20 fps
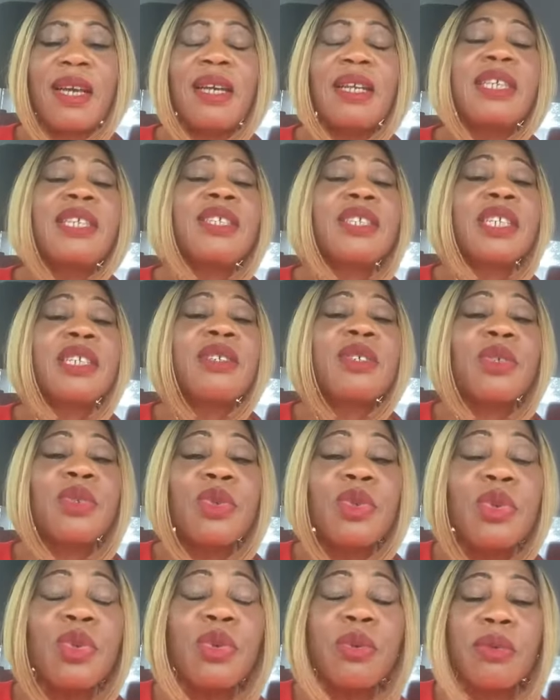It is
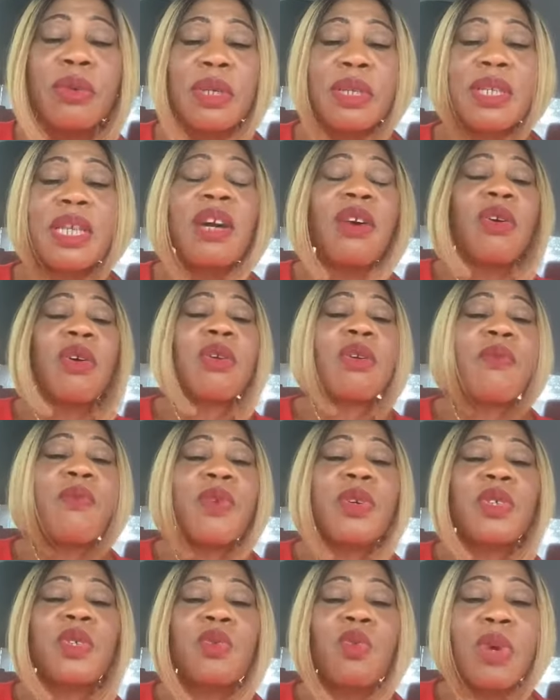true that all of
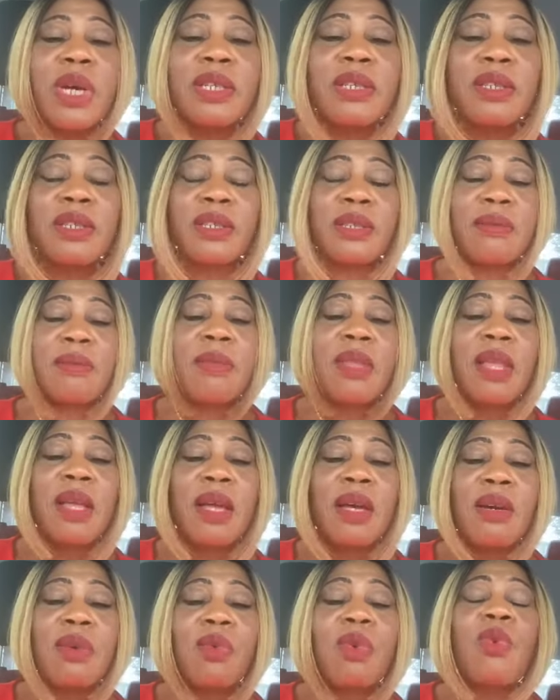us wants.
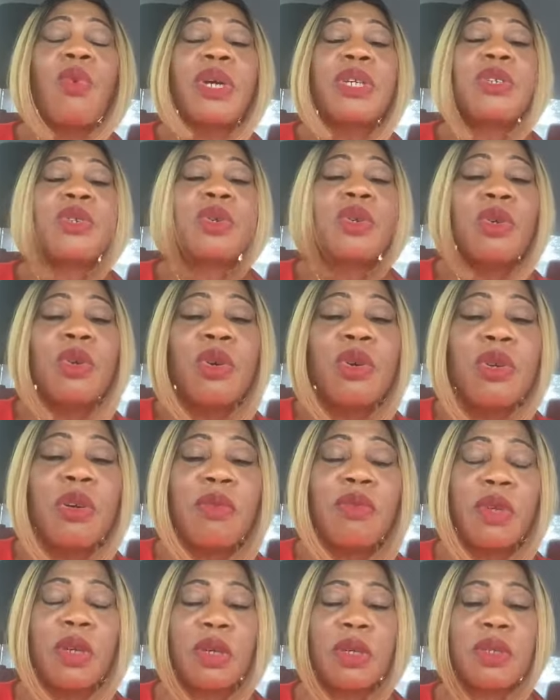we want the glory
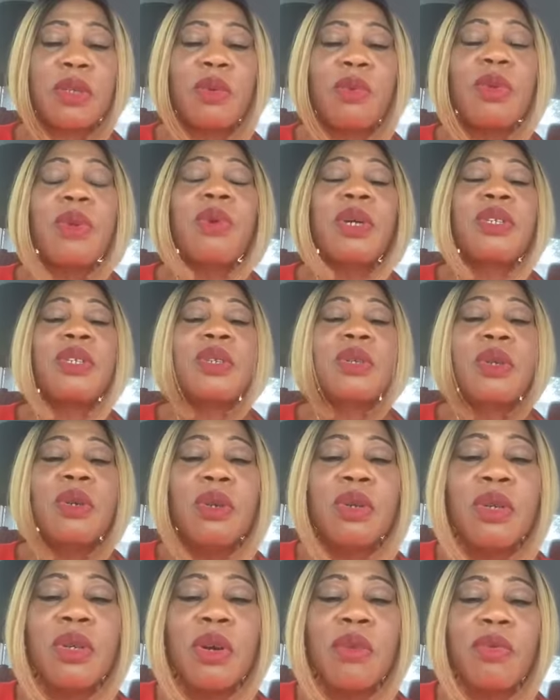of God. We want the
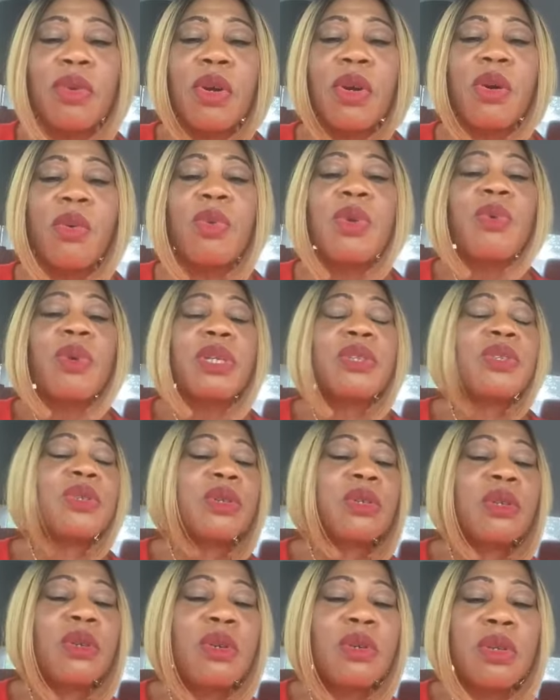glory of God. We want the
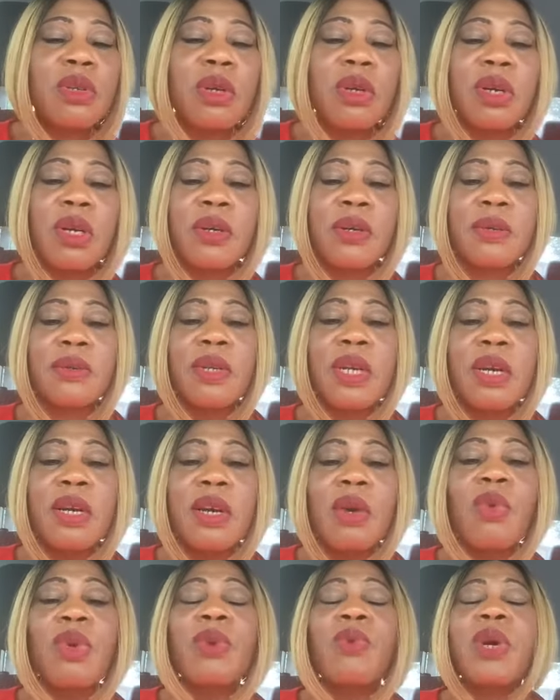glory of God.
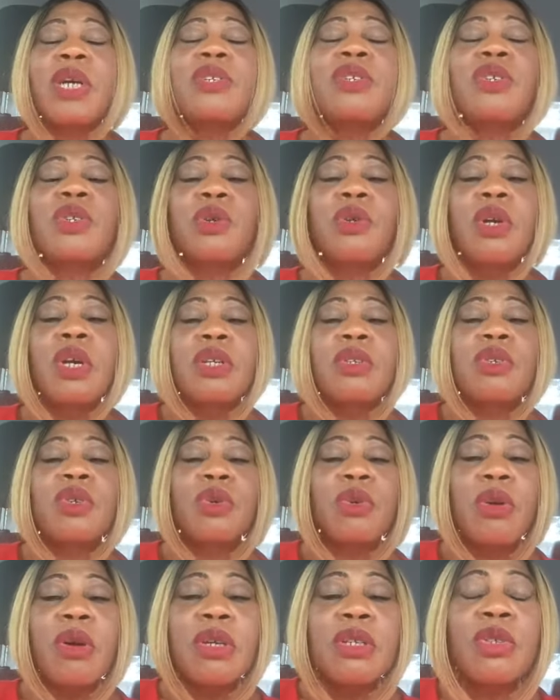We want to
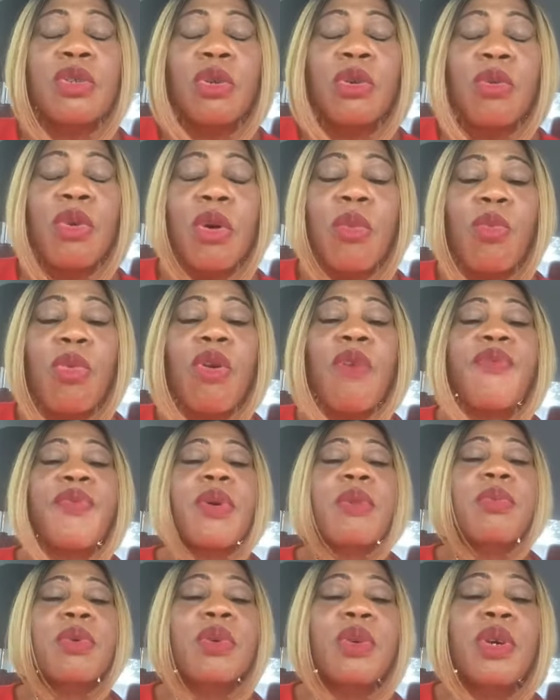to to move
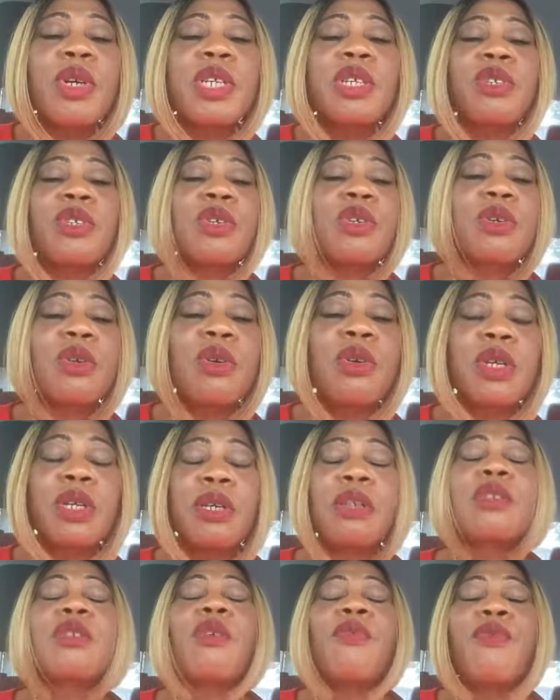from glory to glory,
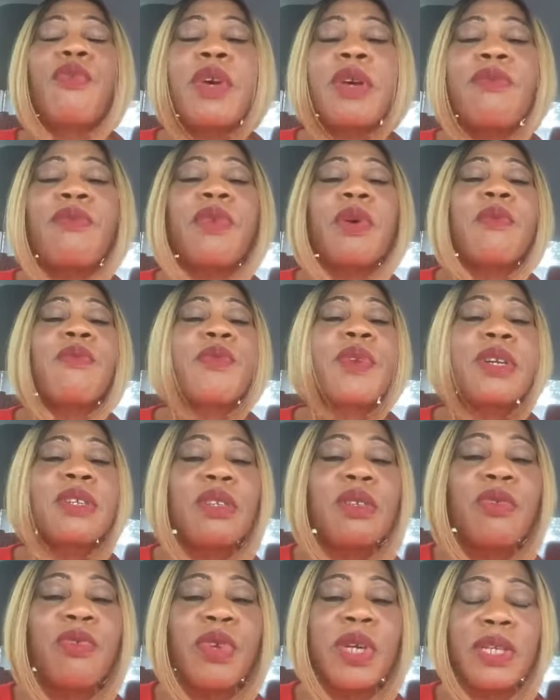to faith from faith
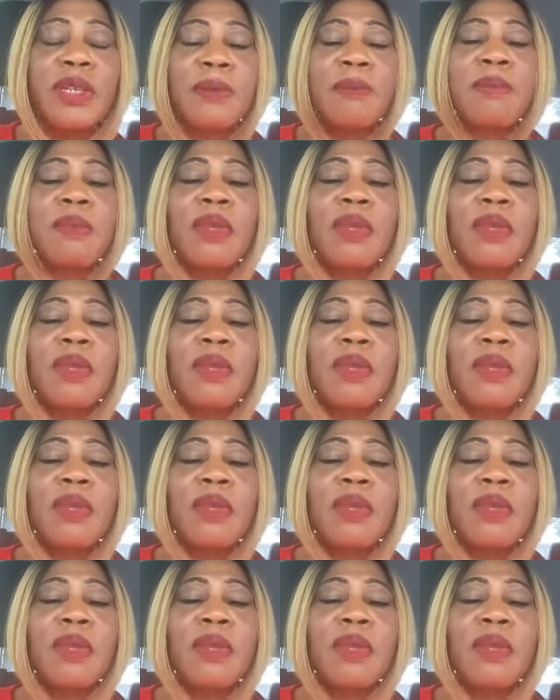to faith.